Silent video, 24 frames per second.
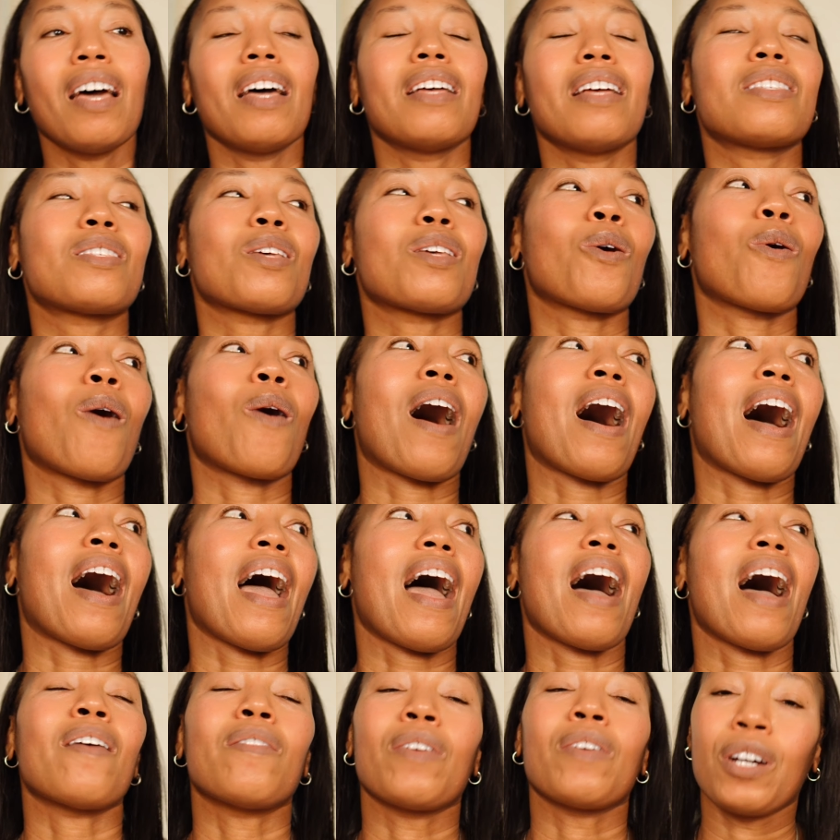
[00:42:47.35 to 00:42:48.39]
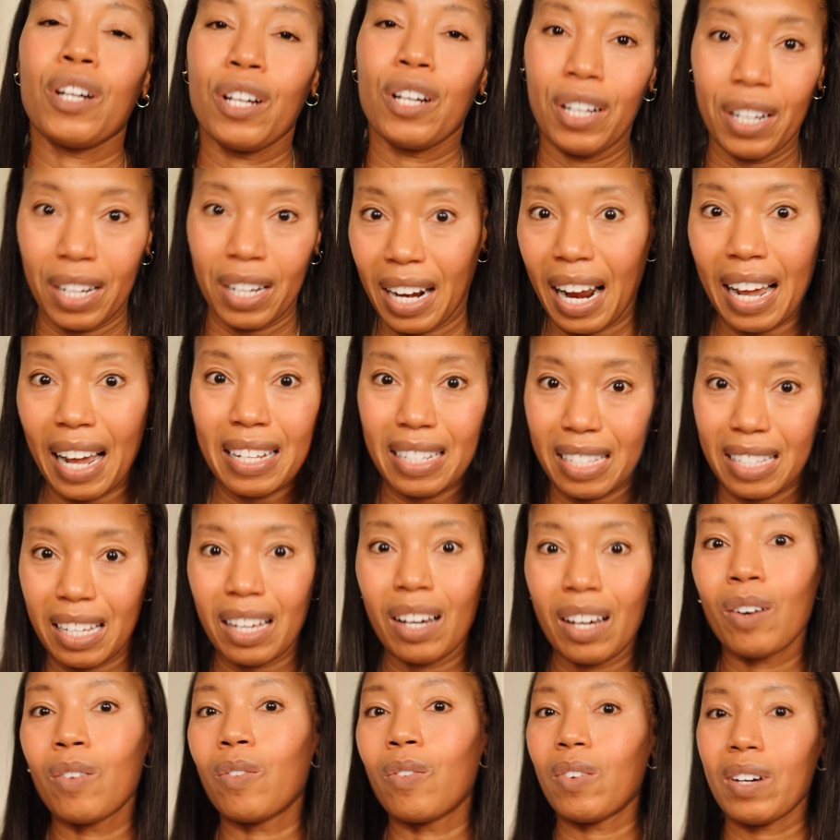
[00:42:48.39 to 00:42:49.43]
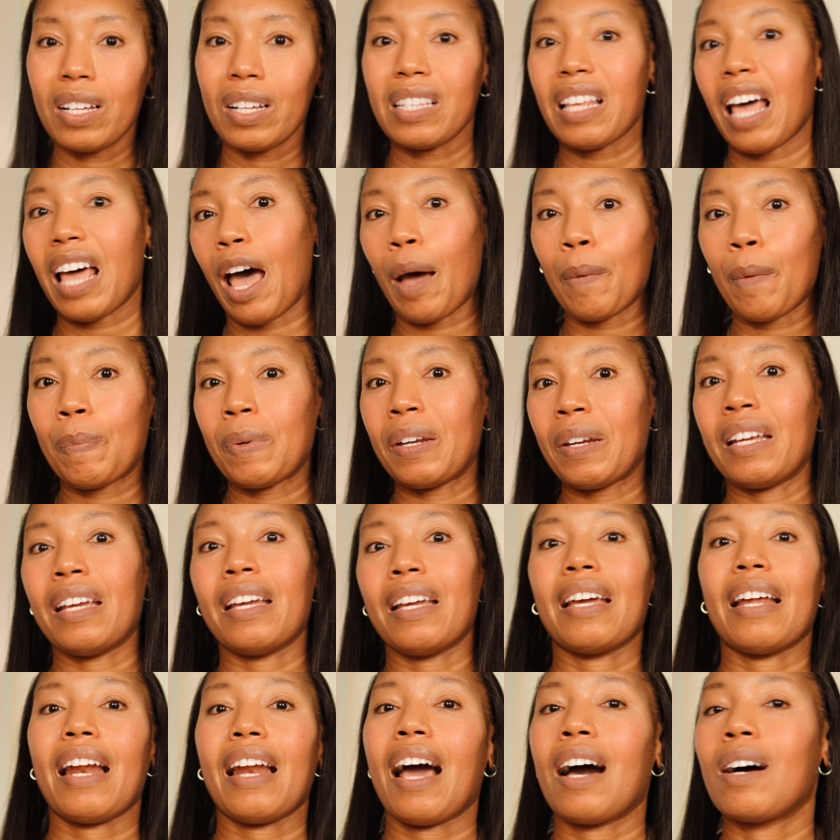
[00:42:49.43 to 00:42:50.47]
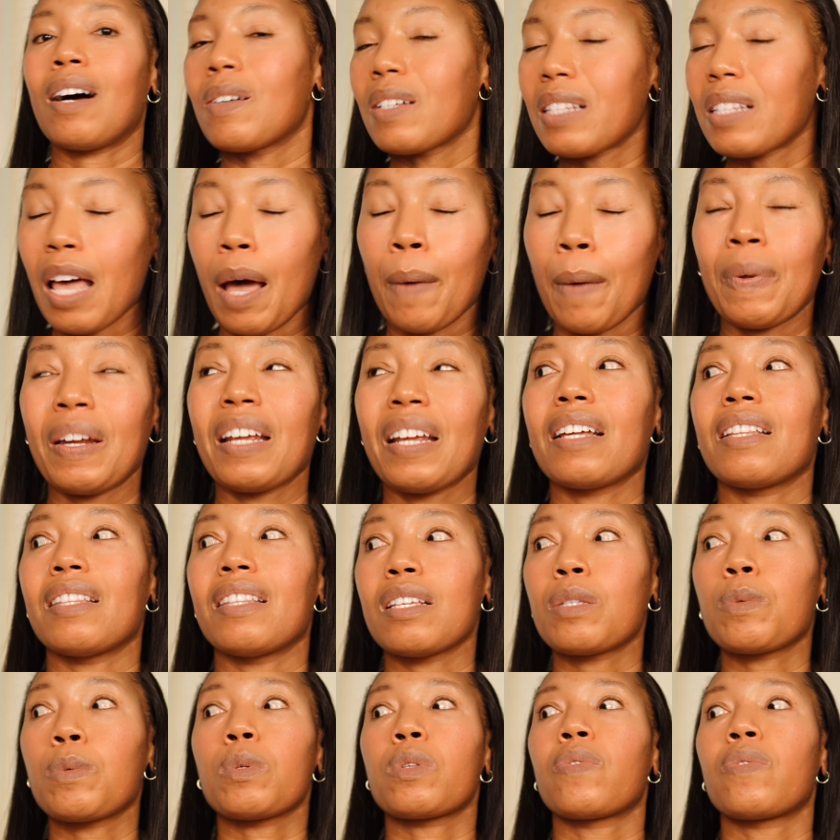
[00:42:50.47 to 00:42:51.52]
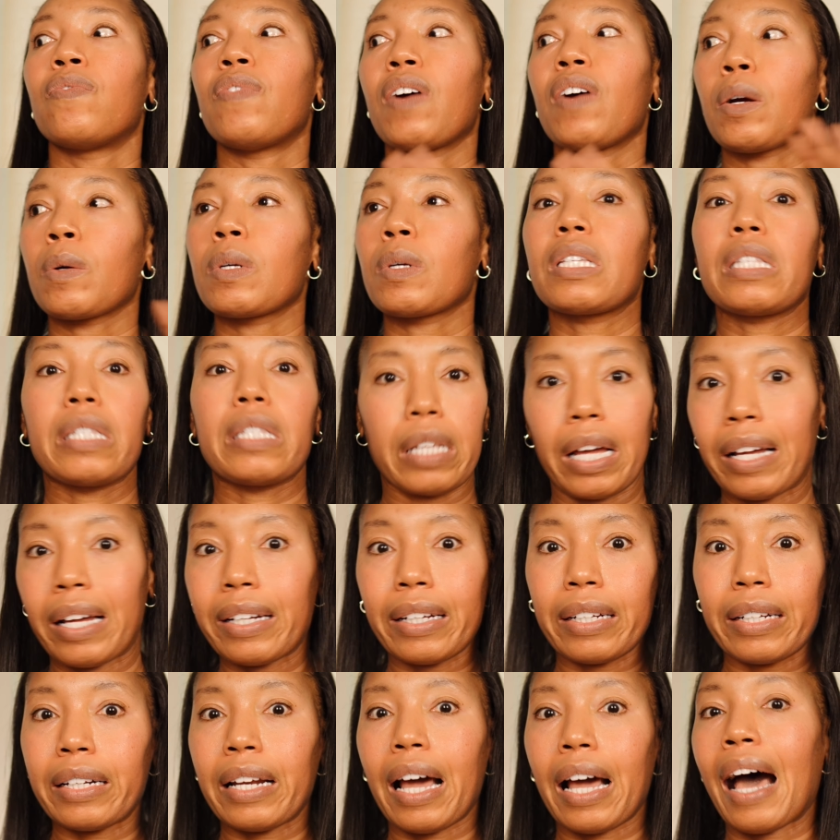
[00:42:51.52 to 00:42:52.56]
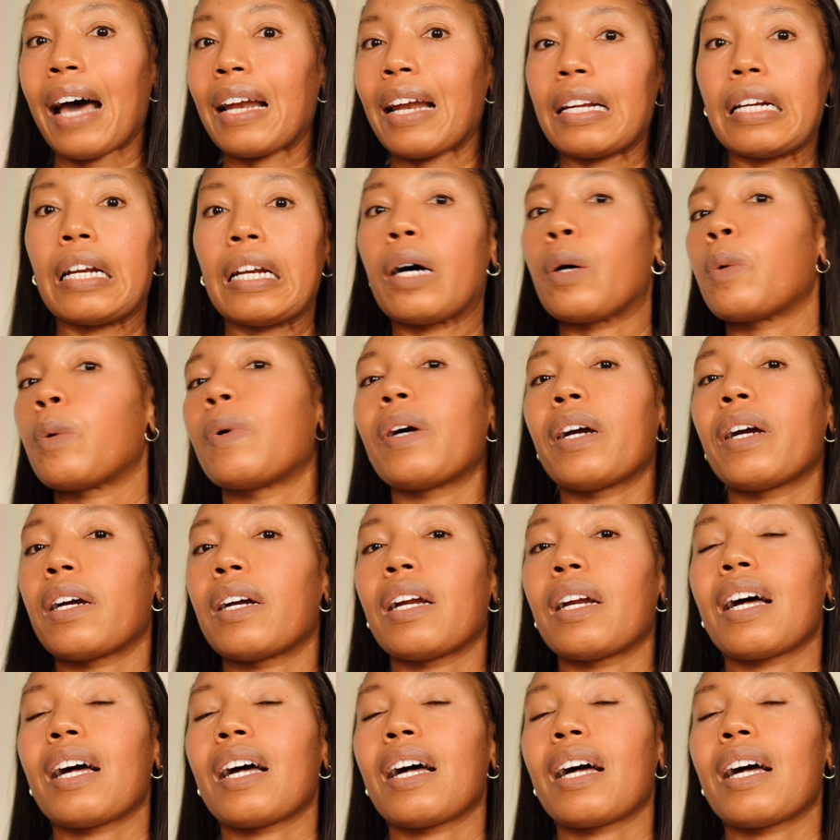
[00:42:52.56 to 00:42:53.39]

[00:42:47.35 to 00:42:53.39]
So I have a good idea of what's happening and how it's happening. And this was very sudden out of nowhere.